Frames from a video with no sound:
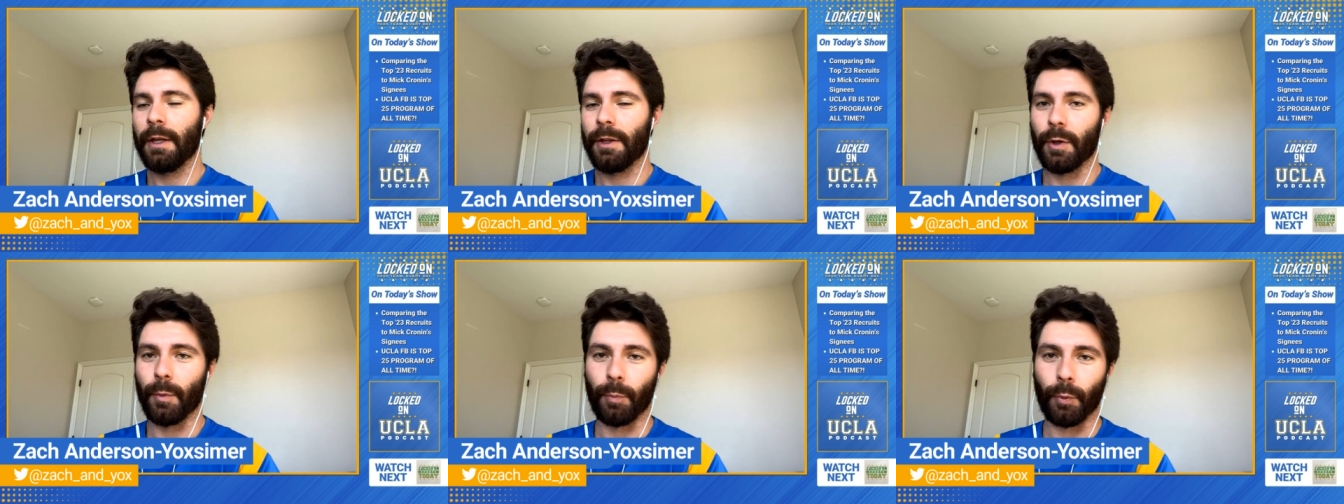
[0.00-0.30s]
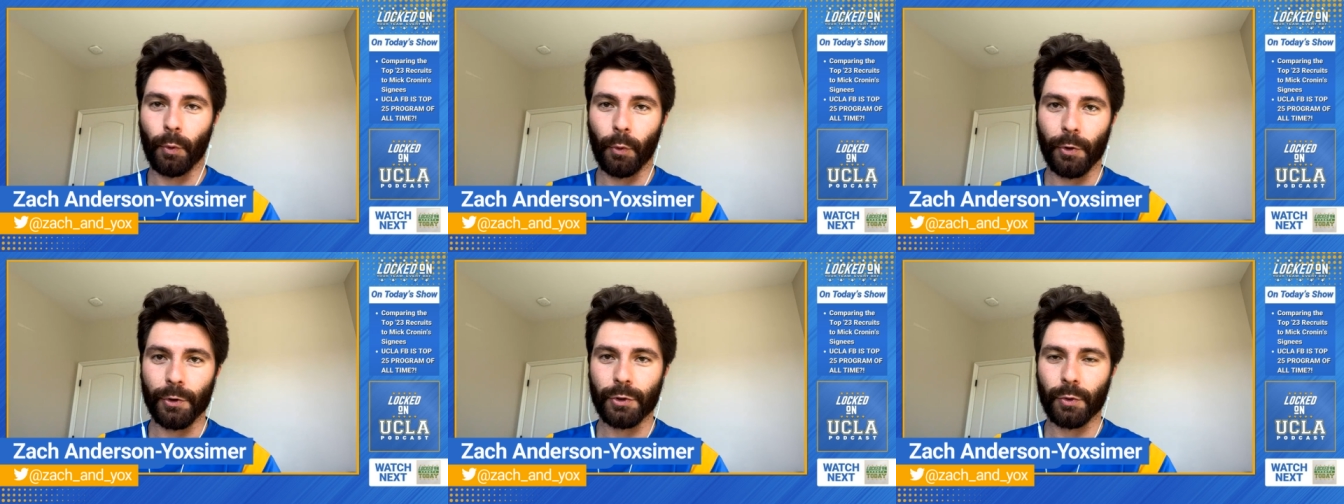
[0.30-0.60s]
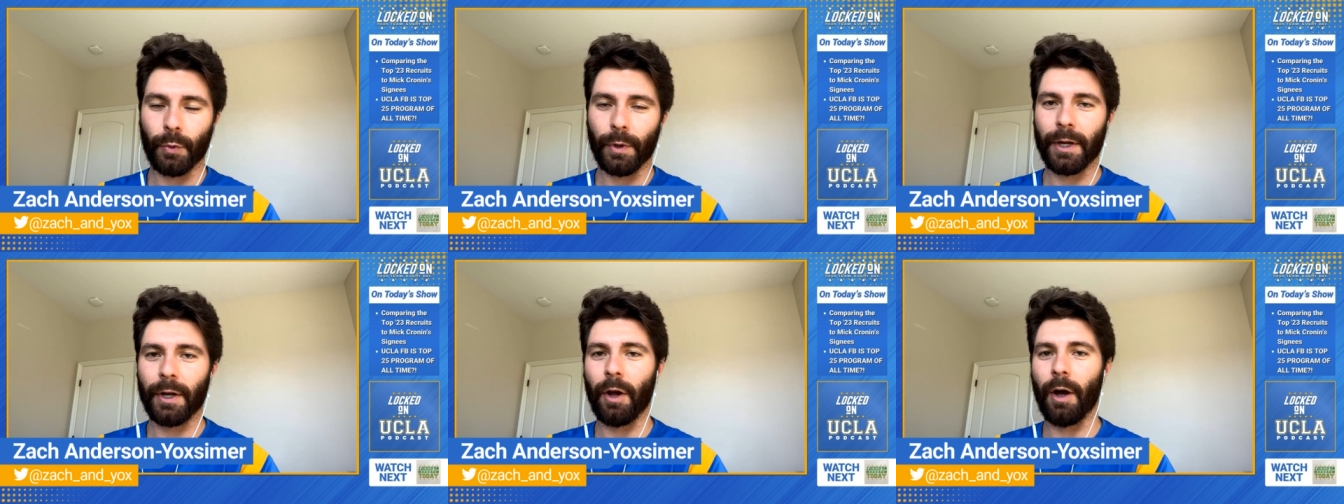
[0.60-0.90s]
the Bruins
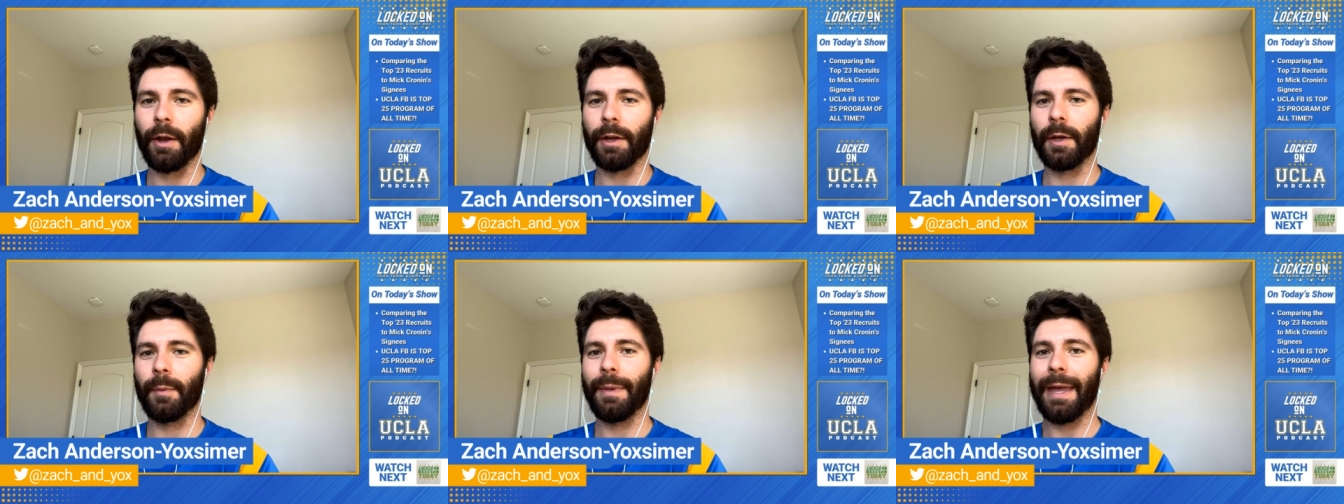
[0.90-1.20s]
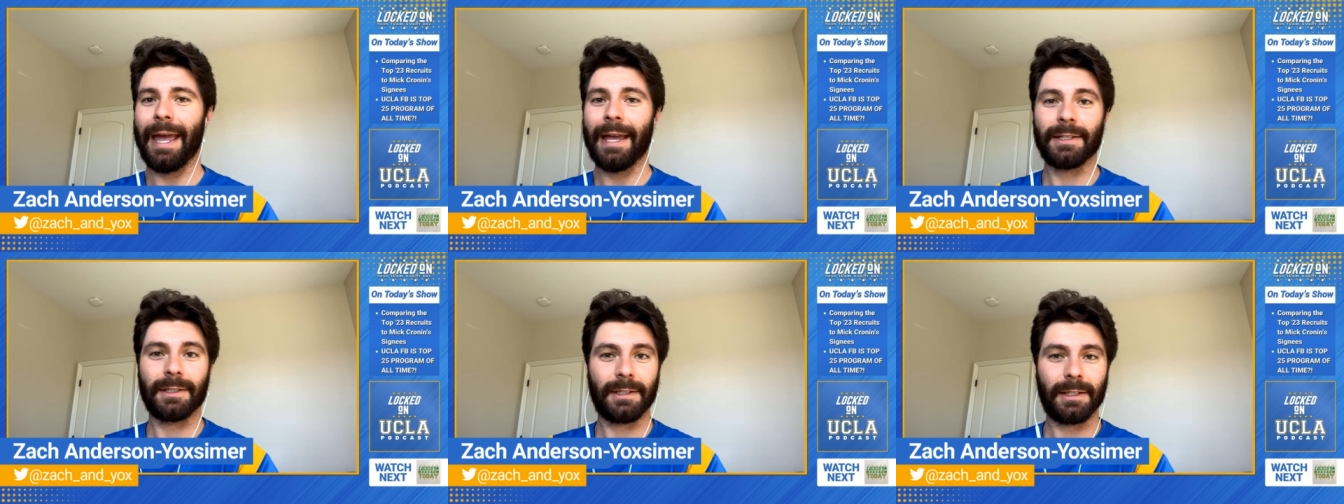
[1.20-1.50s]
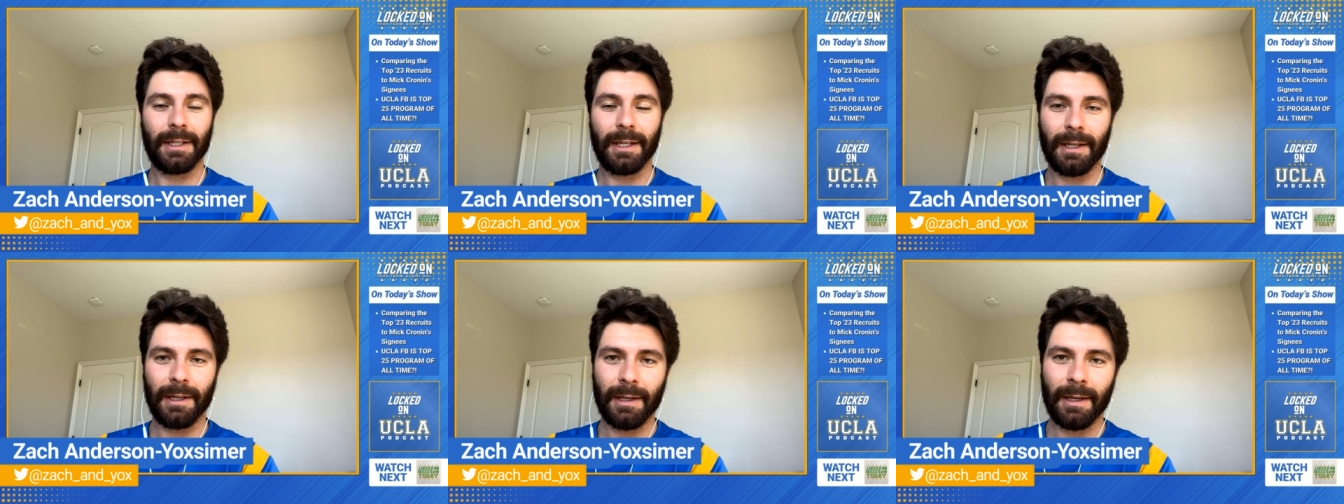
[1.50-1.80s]
were in on him.
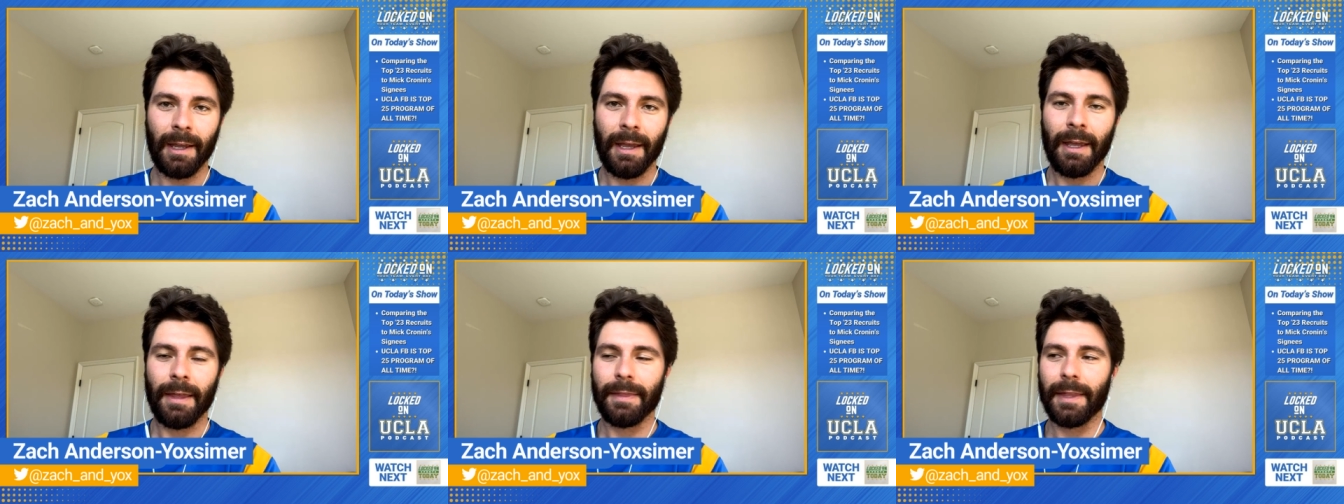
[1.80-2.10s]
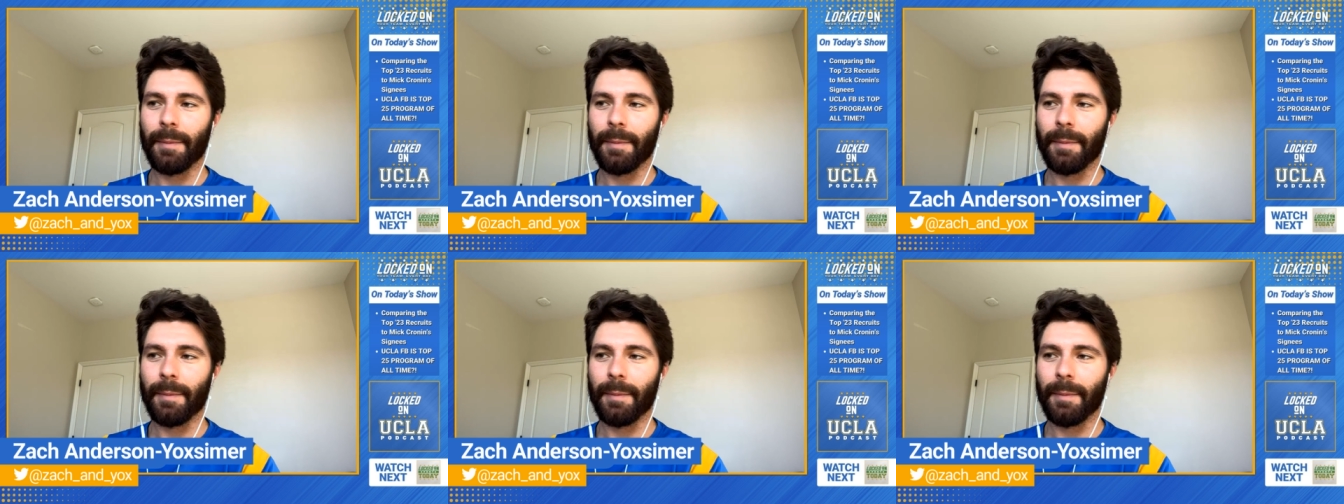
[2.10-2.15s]
SC,